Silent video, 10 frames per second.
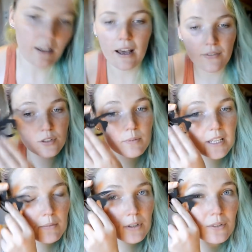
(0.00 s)
have to be
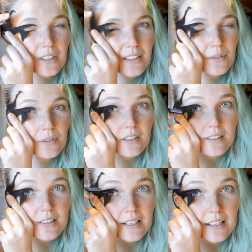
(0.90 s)
able to, like, do
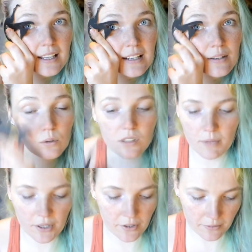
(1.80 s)
this, and I can't hold a
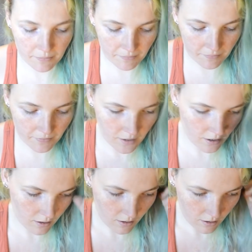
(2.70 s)
mirror.
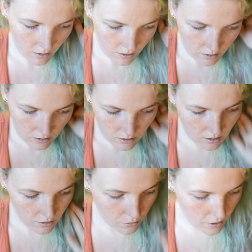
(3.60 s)

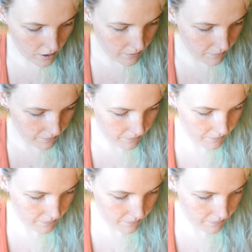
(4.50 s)
So, um...